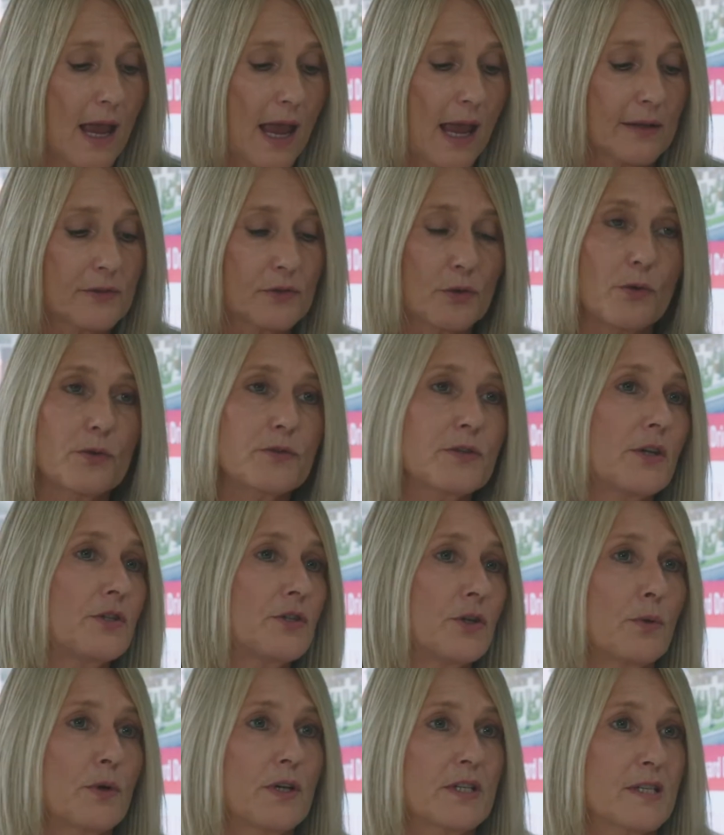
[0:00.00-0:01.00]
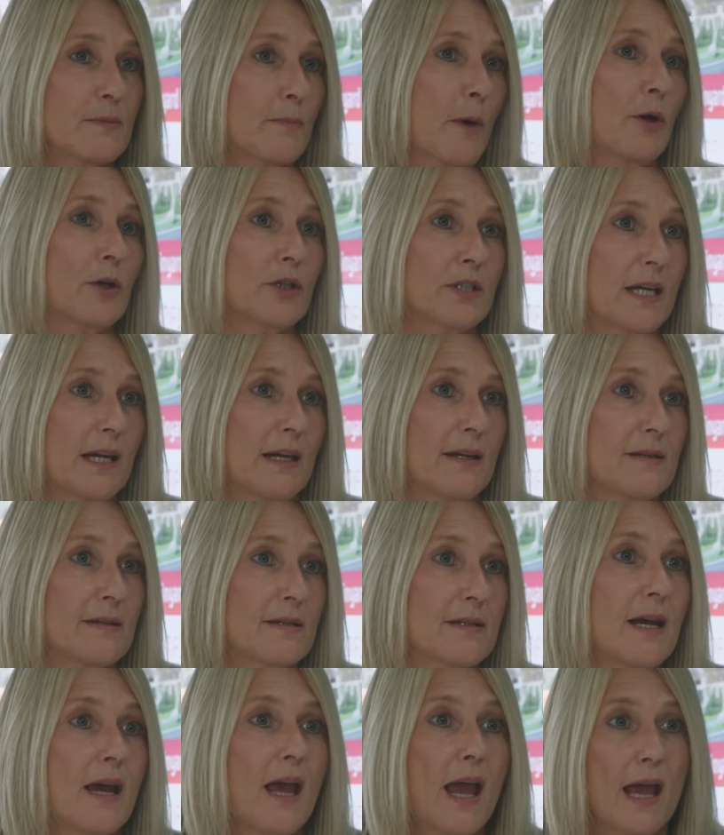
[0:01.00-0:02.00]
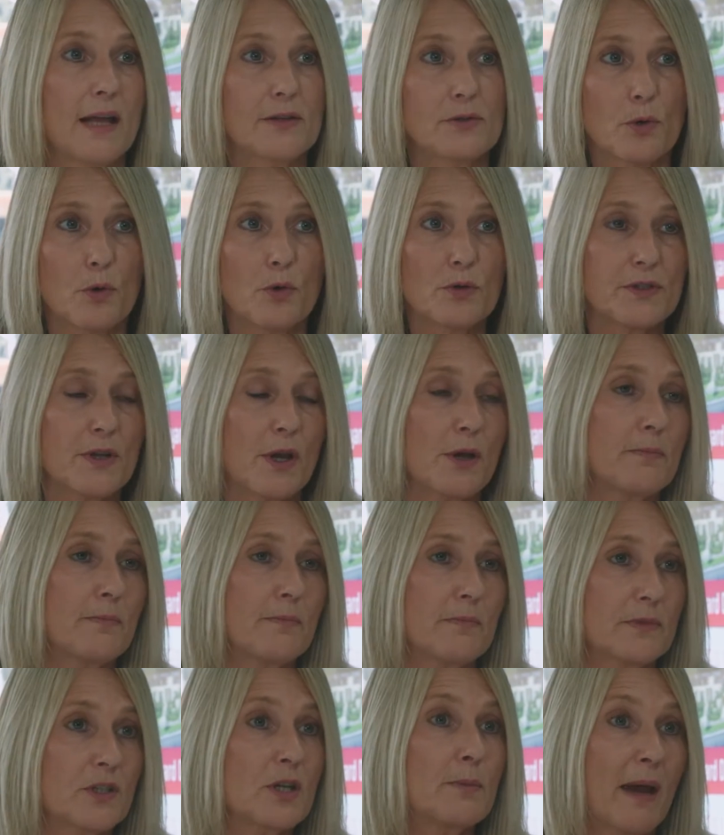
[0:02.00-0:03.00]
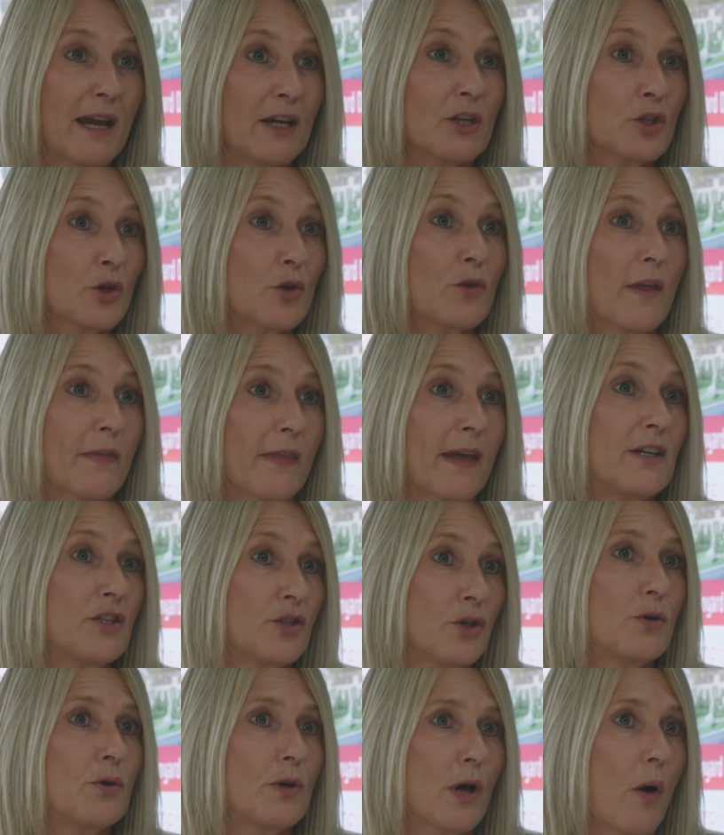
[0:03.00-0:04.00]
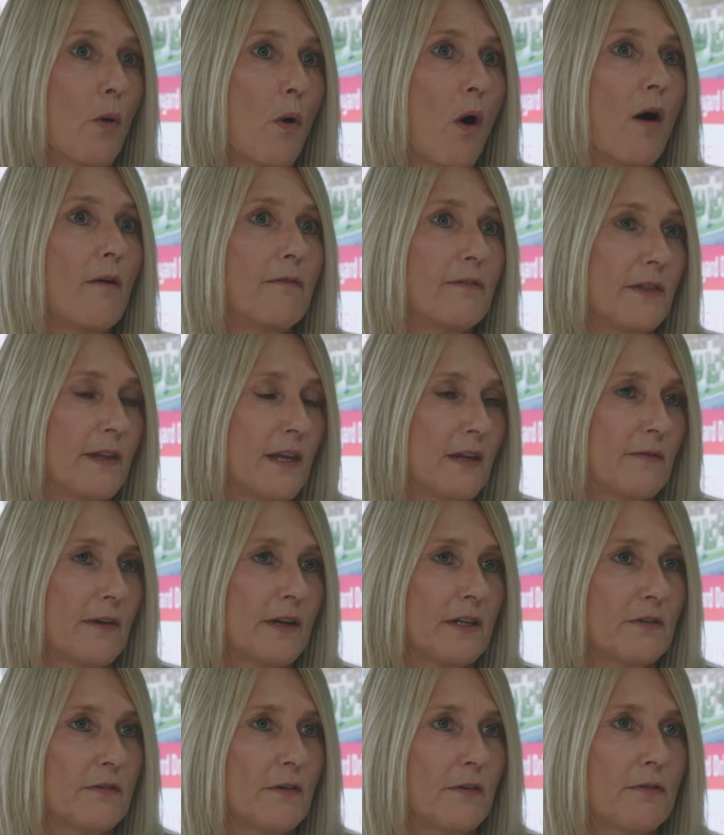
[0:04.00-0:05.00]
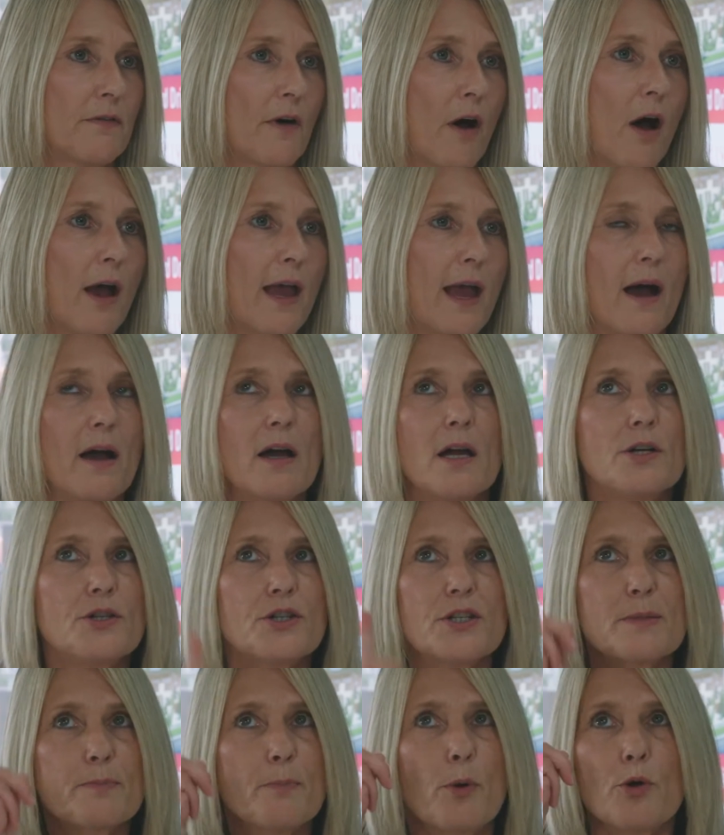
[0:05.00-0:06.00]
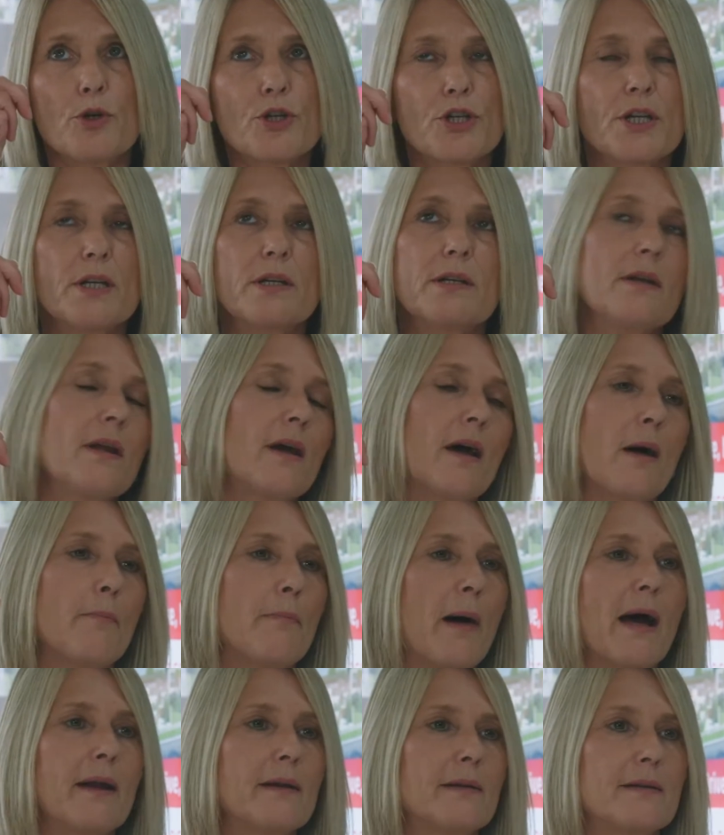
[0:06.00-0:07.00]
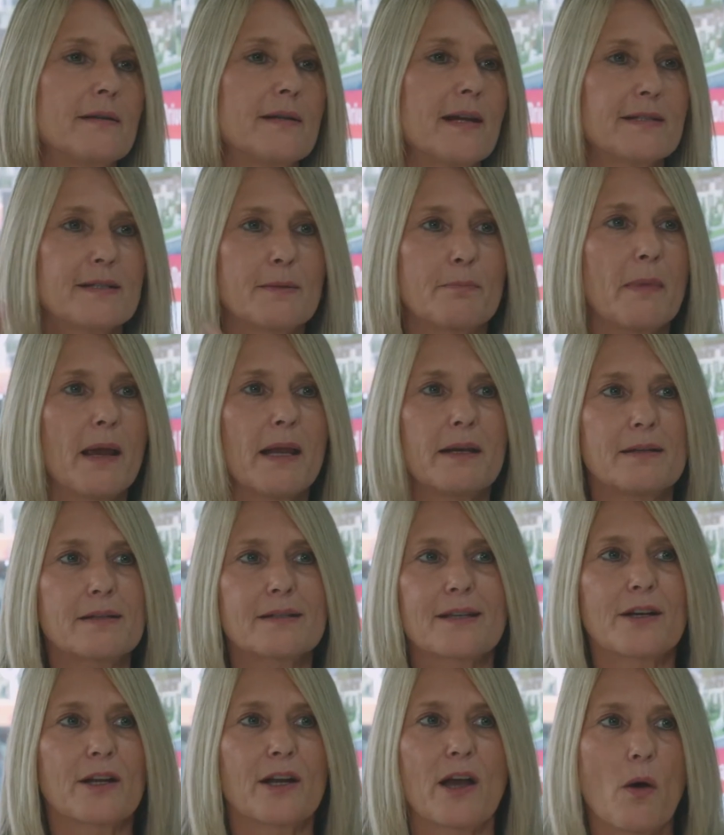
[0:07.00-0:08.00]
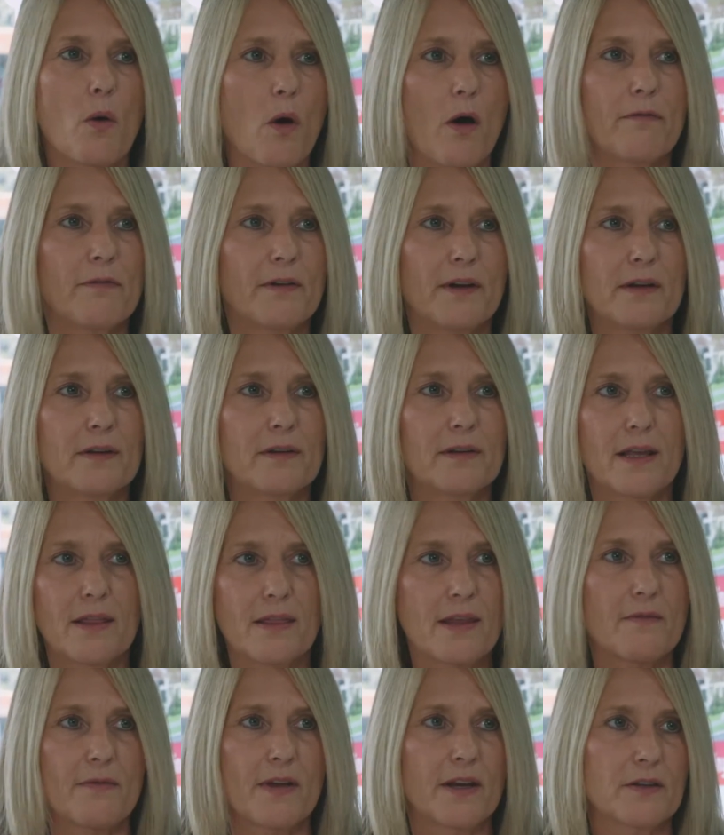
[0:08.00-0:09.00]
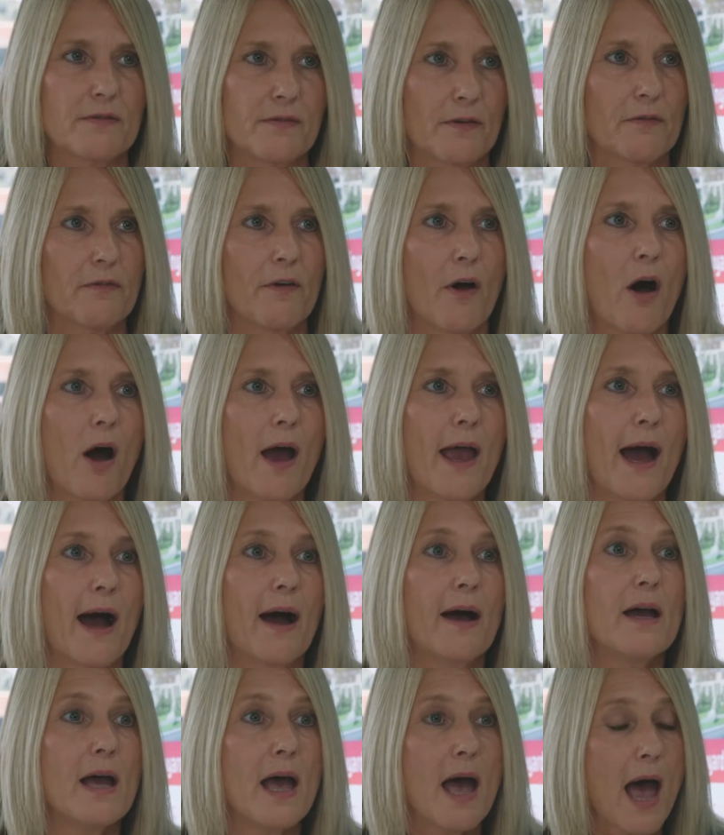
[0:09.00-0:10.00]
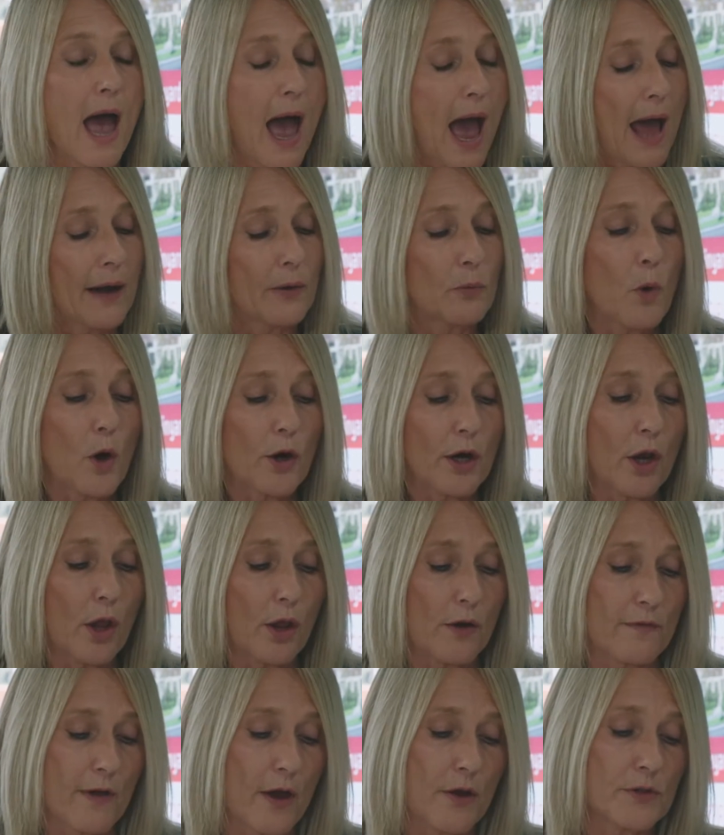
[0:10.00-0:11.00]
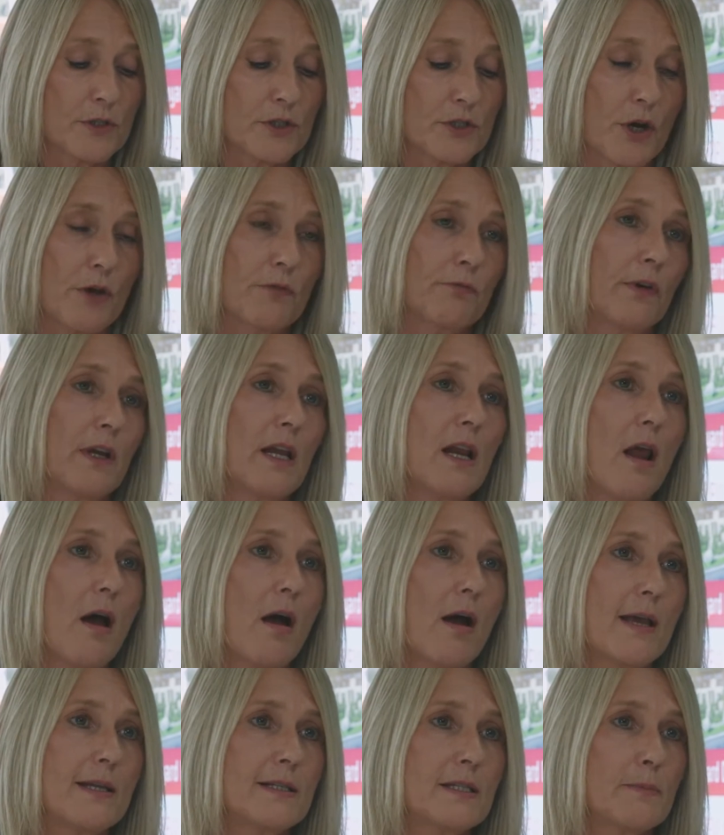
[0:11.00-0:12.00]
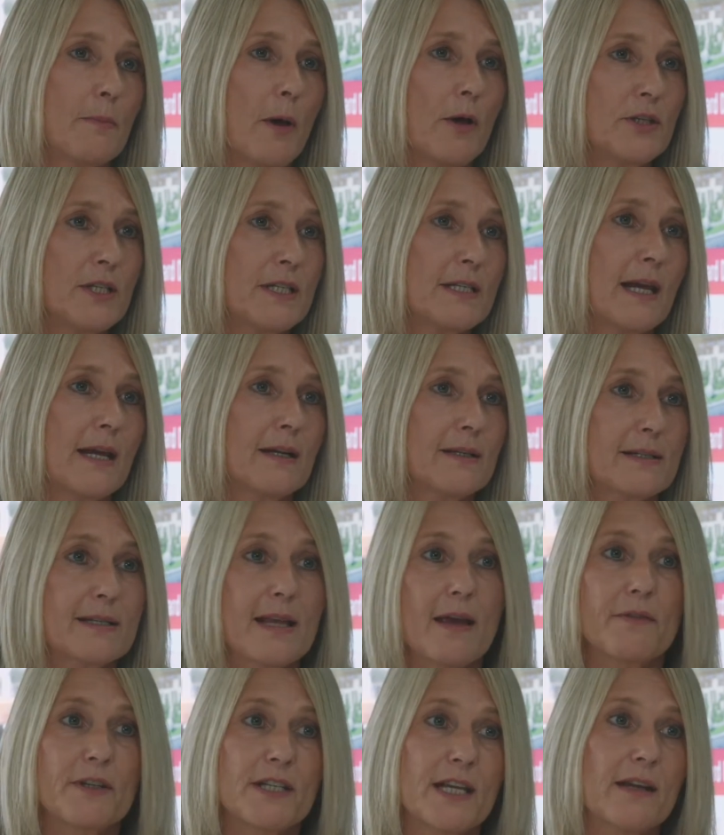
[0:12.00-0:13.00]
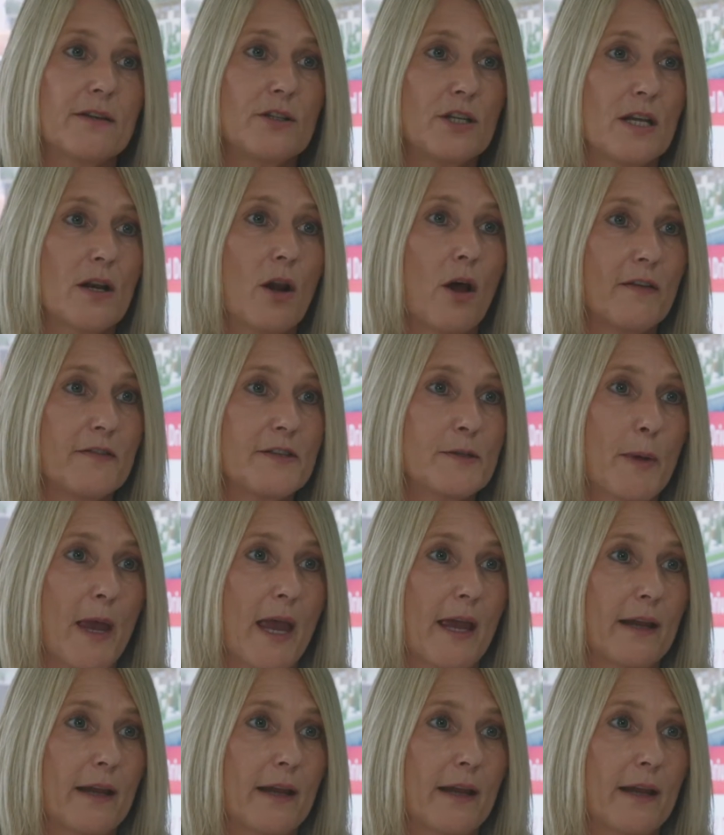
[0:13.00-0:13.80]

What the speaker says: It's also doing a smoke test. It's also to make sure that they do go off in the event of a fire. Just pushing a button doesn't mean it's going to go off in the event of a fire. And what a lot of owners don't realise, smoke detectors have a 10-year lifespan.